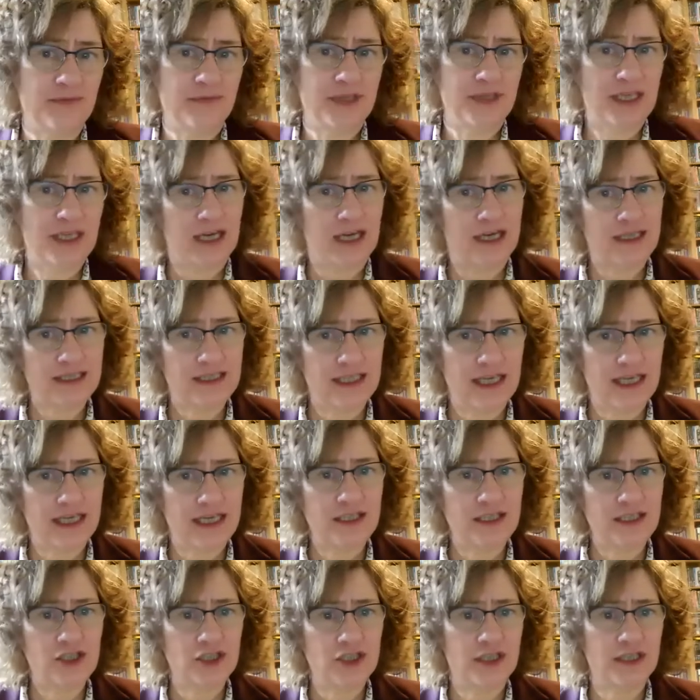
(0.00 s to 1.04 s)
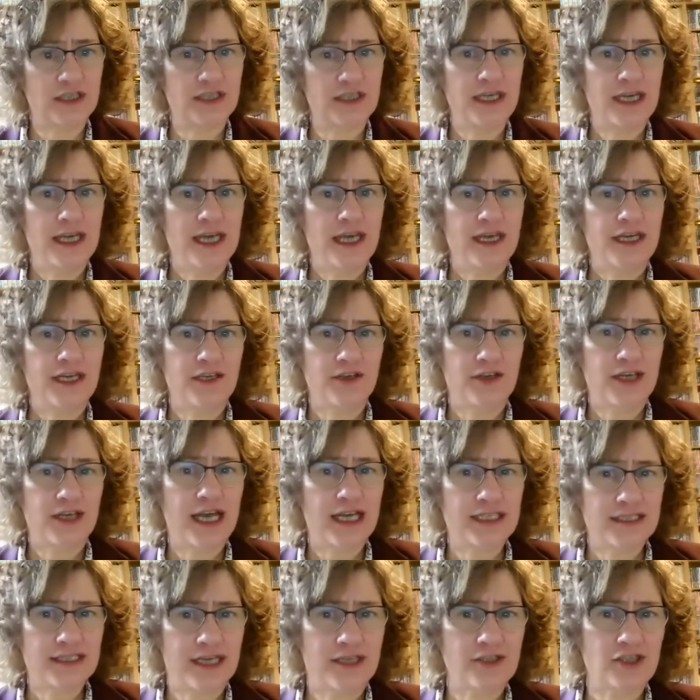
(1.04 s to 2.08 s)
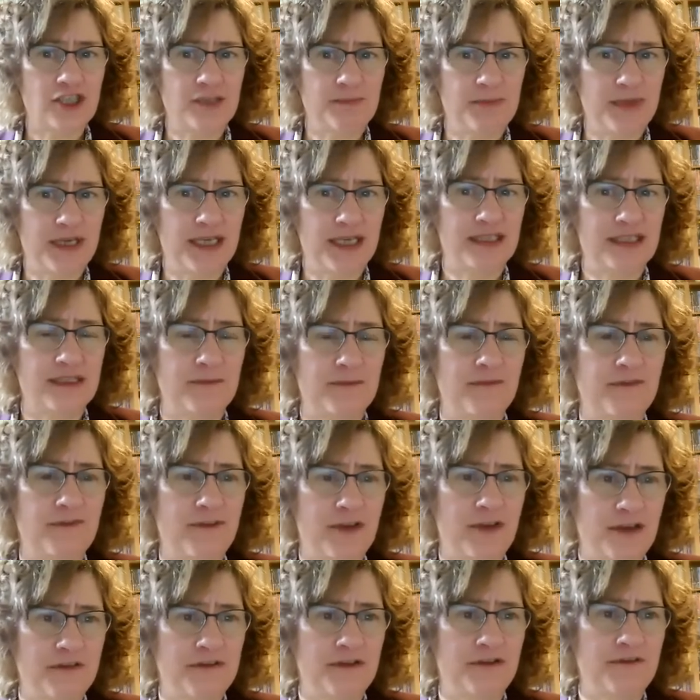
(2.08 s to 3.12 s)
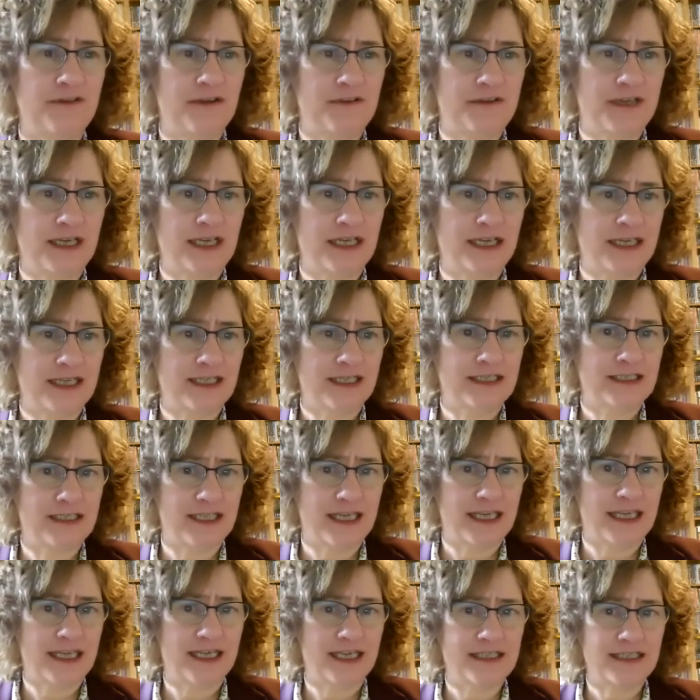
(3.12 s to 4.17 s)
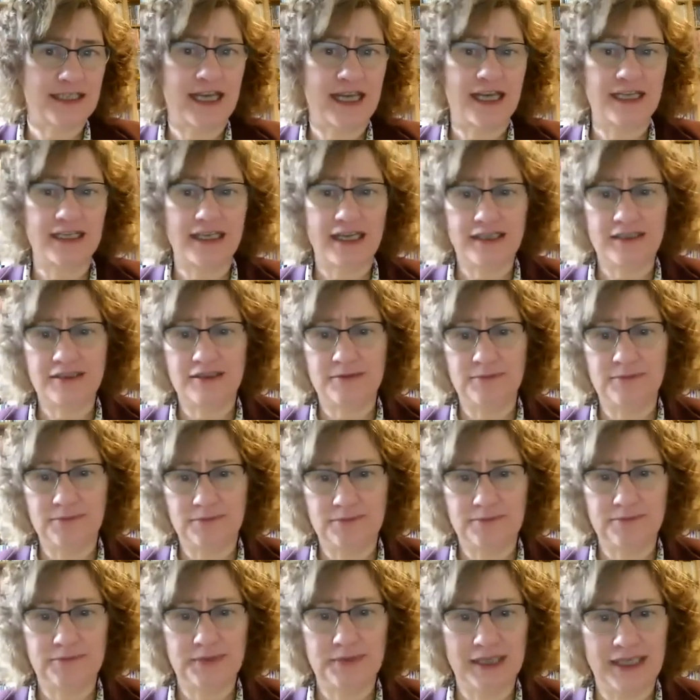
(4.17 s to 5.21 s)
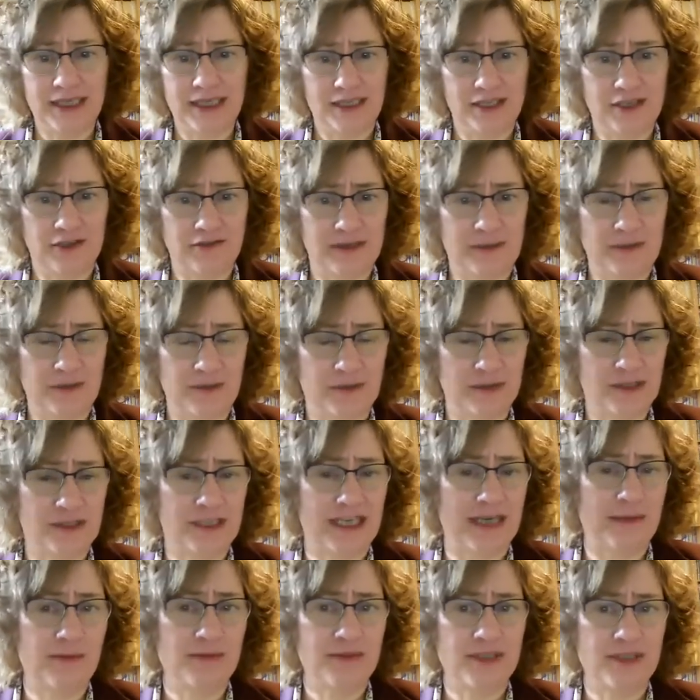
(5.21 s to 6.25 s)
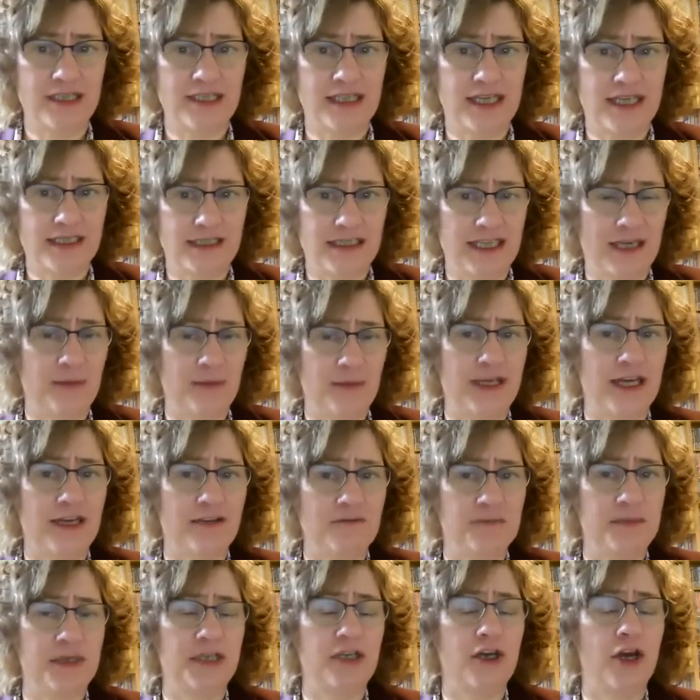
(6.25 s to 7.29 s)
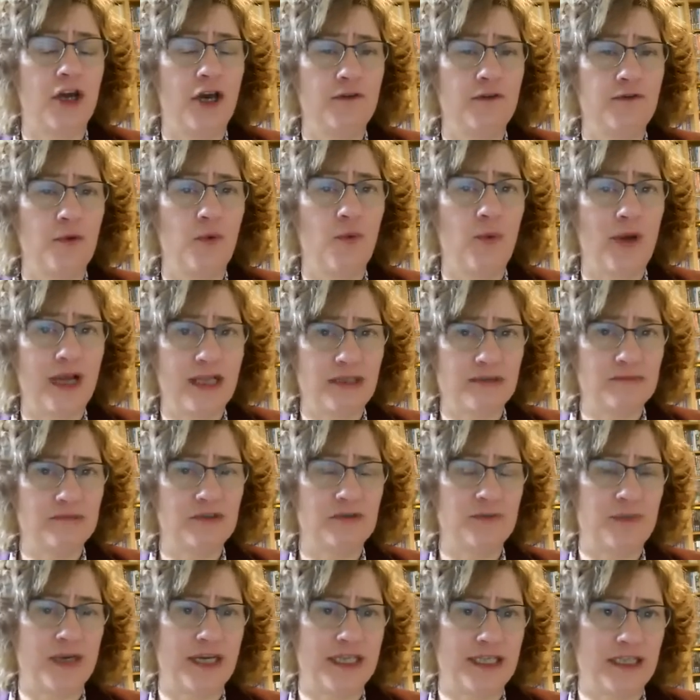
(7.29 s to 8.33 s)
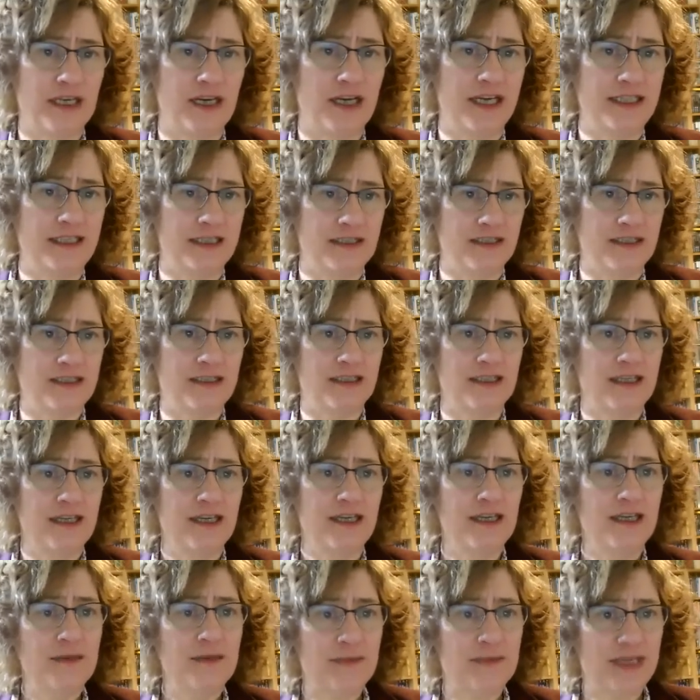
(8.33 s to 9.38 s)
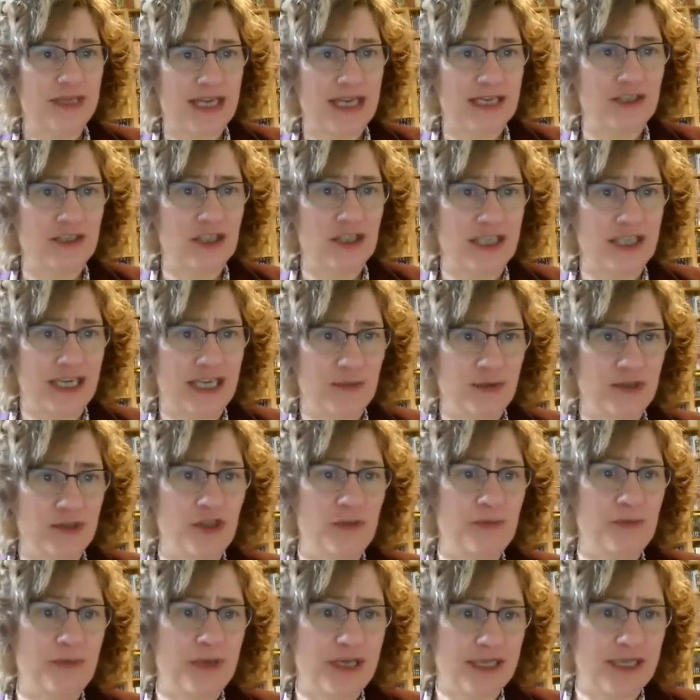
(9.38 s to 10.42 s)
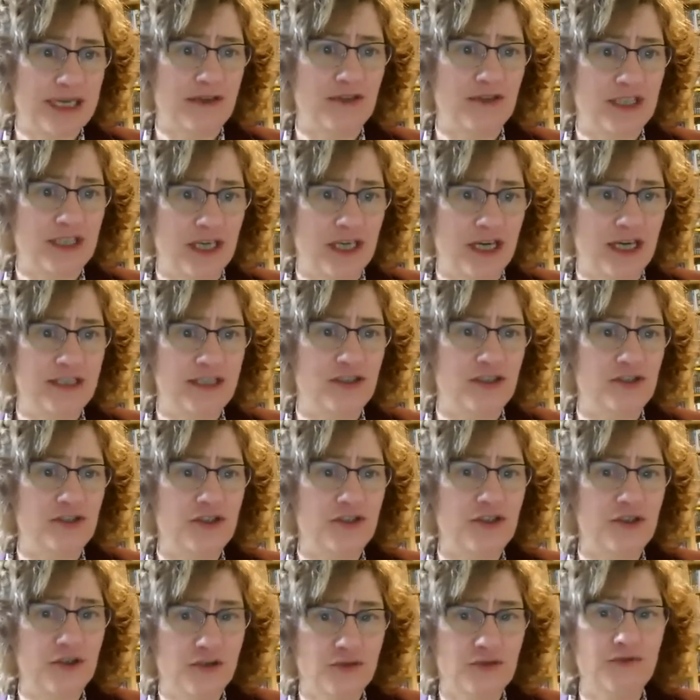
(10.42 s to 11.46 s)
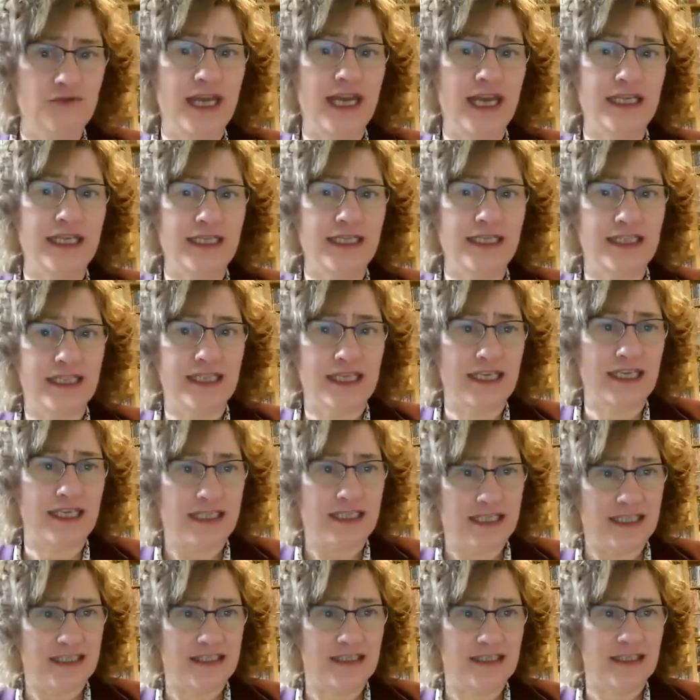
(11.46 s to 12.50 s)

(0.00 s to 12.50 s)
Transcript: isolation. There has actually been some very, very clear steers, and I completely agree with what Simon said yesterday. We have been overwhelmed by guidance, but actually when you pick out the guidance you really need,